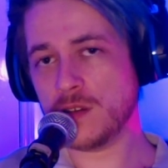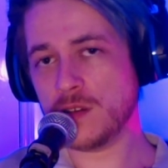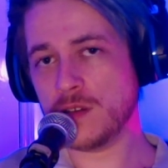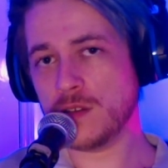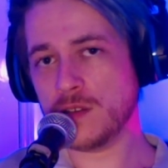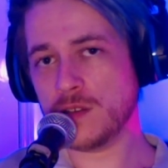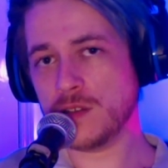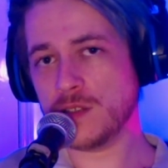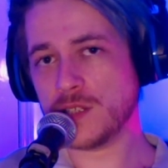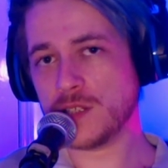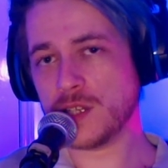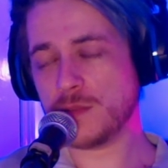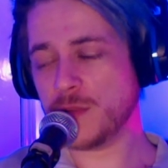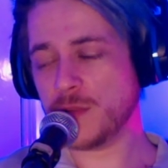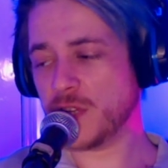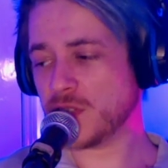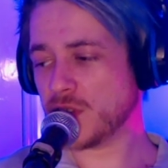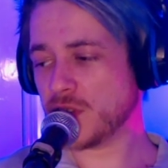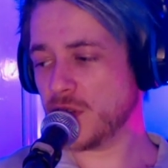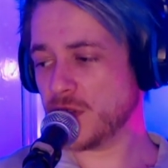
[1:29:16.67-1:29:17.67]
Does that make
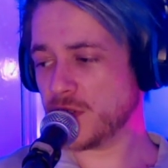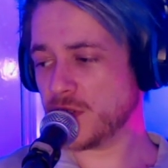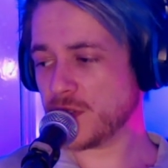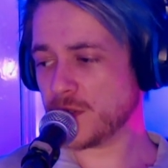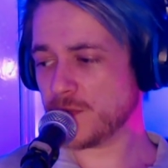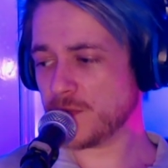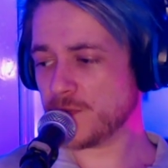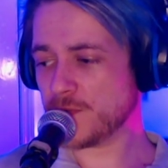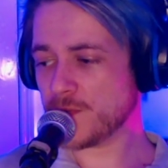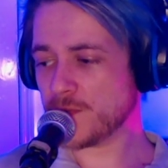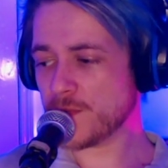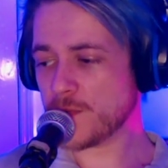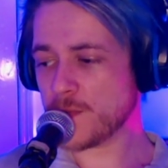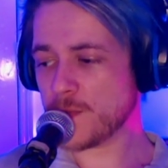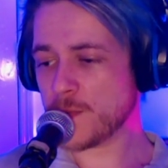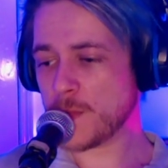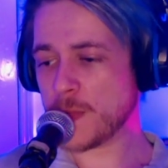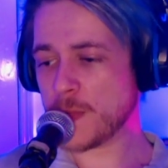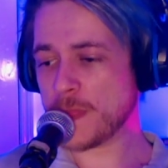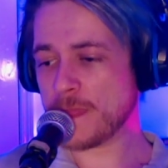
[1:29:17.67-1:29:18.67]
sense?
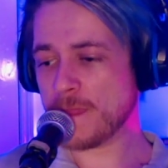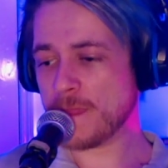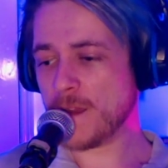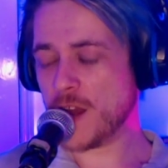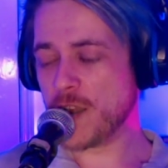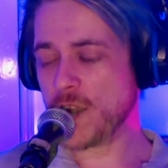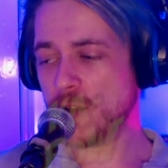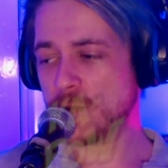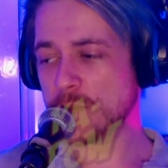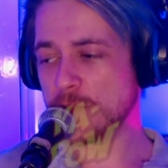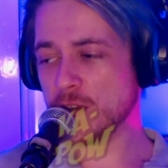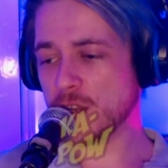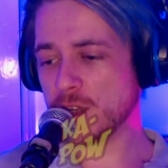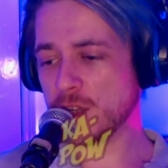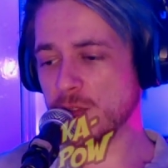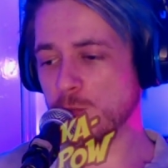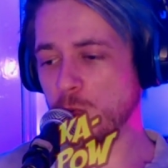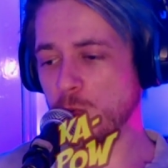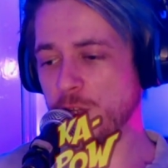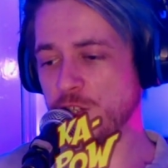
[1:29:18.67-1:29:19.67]
I don't think
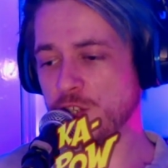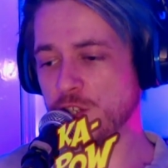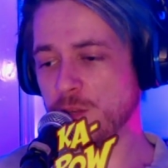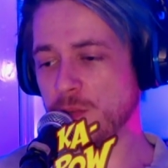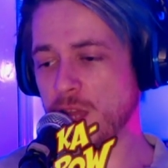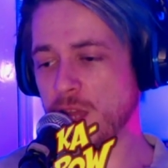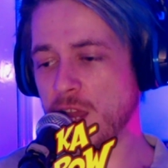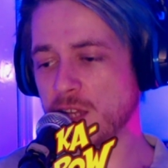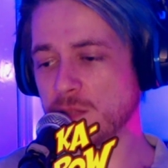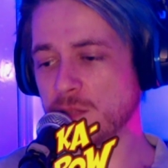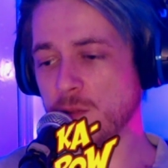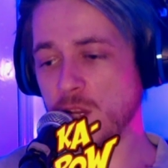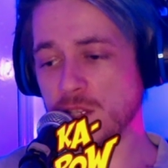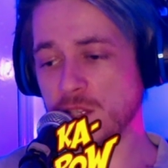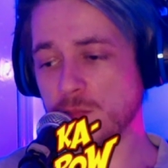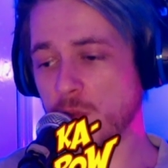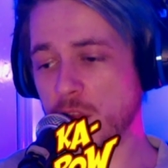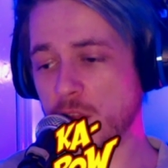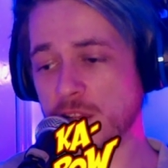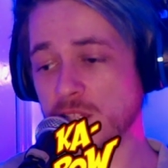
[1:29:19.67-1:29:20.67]
we should be experts
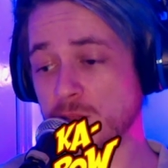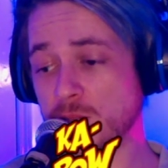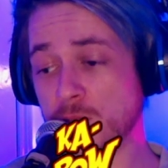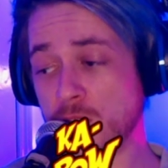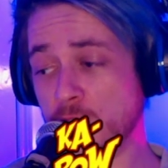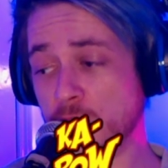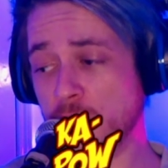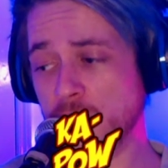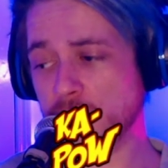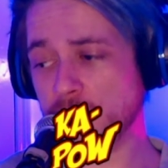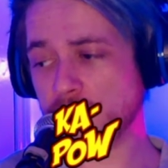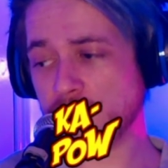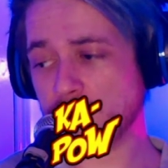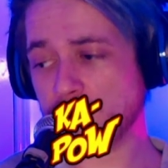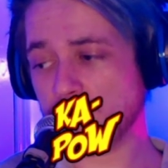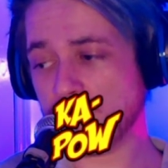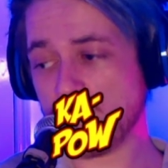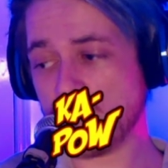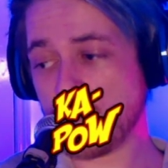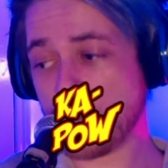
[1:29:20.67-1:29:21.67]
by experience
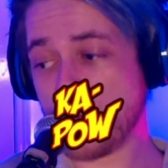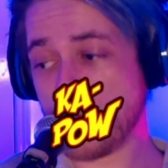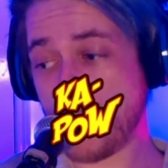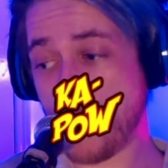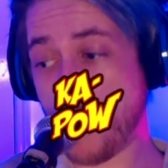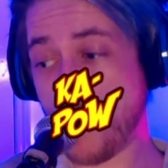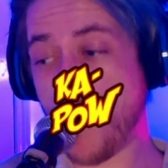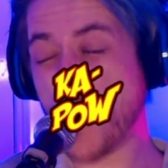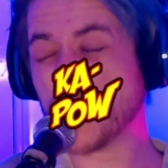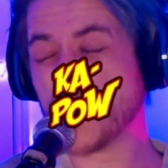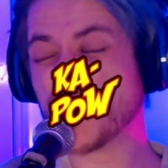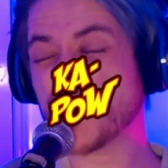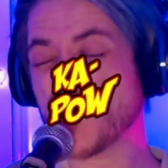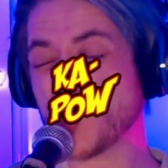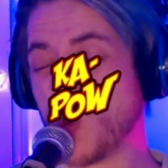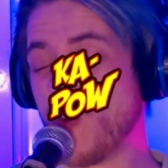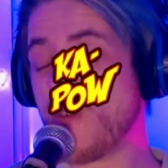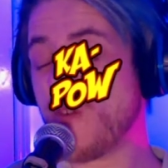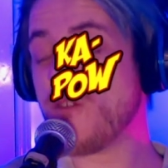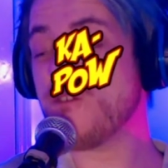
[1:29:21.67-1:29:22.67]

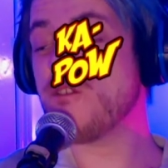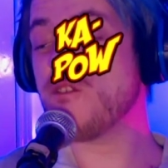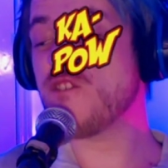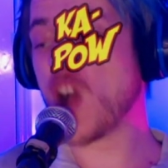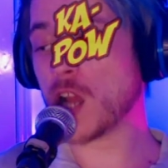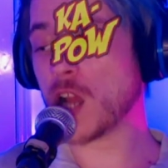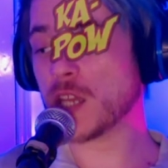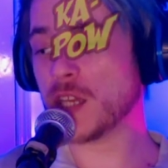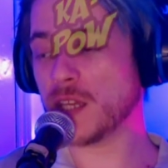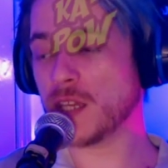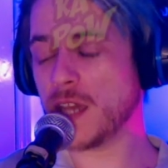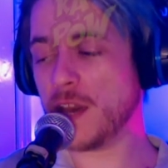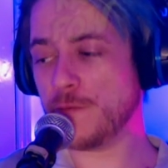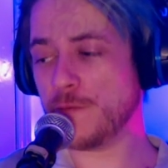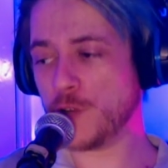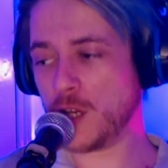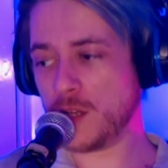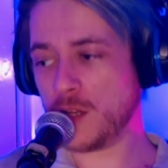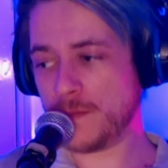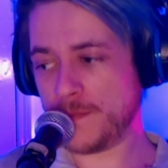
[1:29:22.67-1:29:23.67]

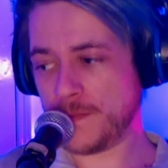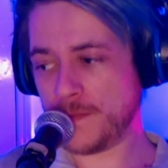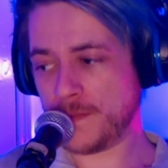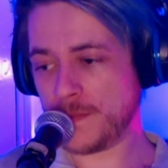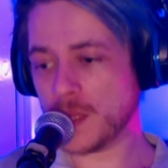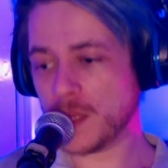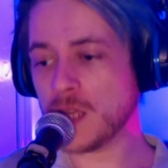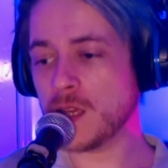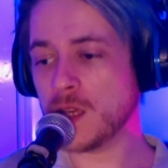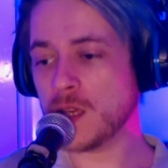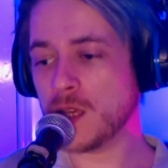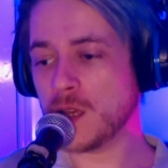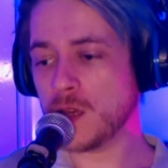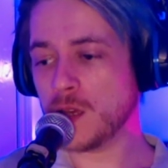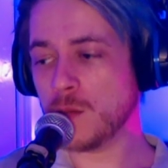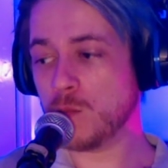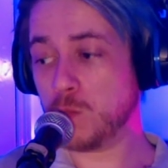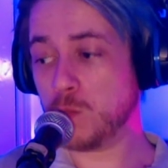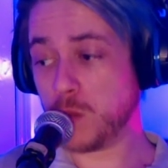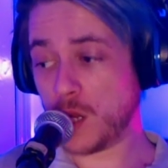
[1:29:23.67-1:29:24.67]
whatsoever.
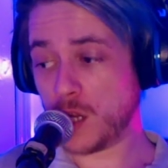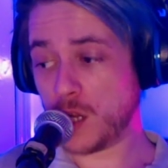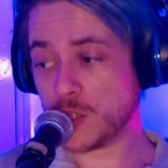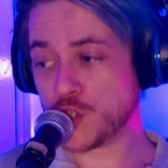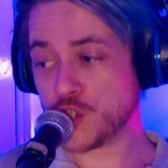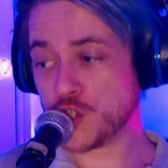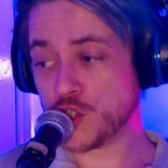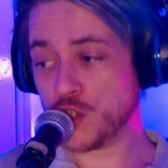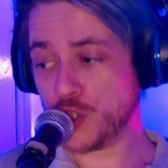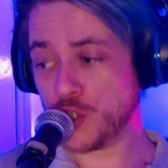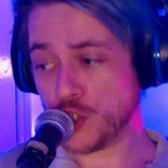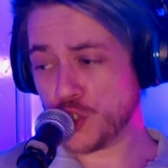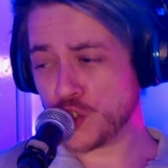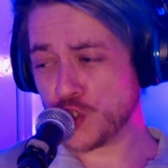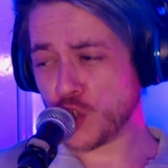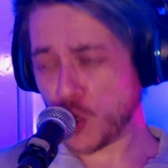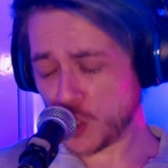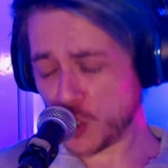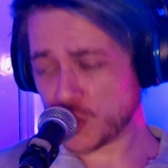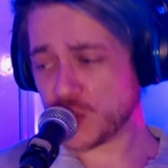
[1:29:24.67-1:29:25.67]
But should
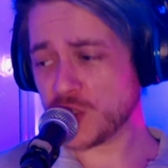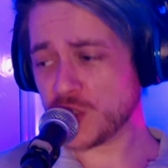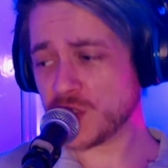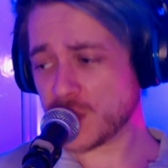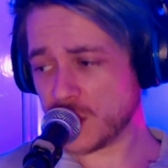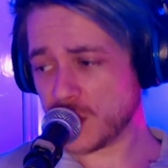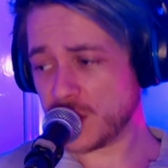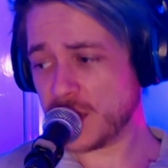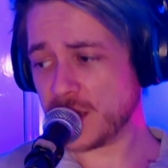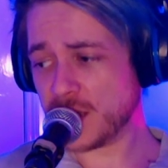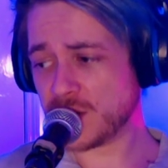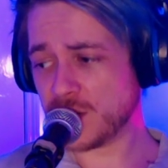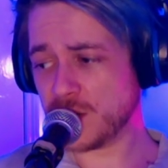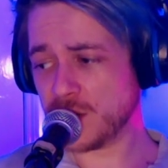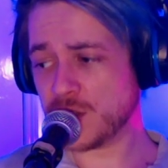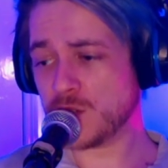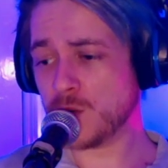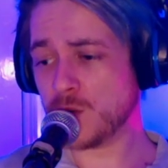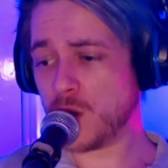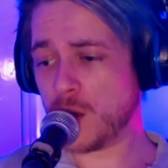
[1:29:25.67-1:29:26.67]
doctors listen
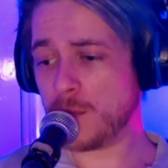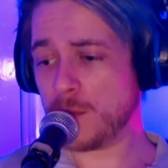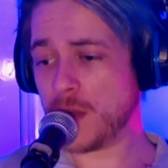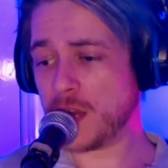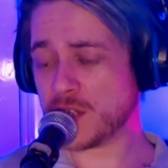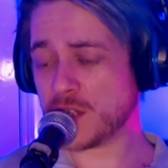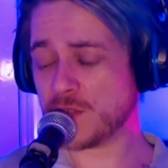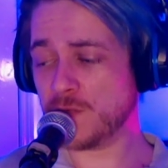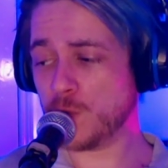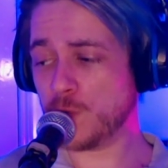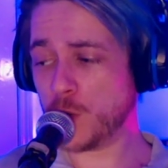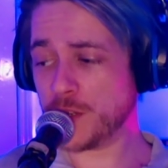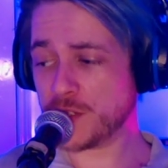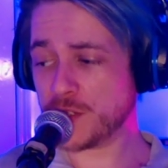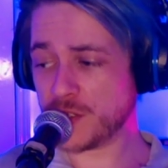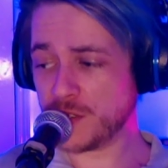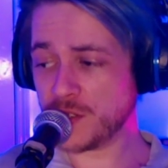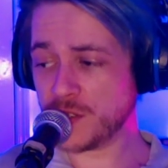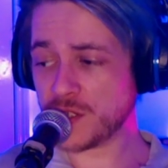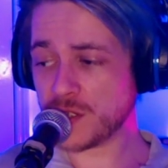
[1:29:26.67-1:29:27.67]
to our mass
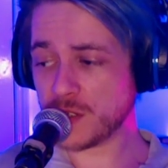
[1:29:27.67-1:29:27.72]
voices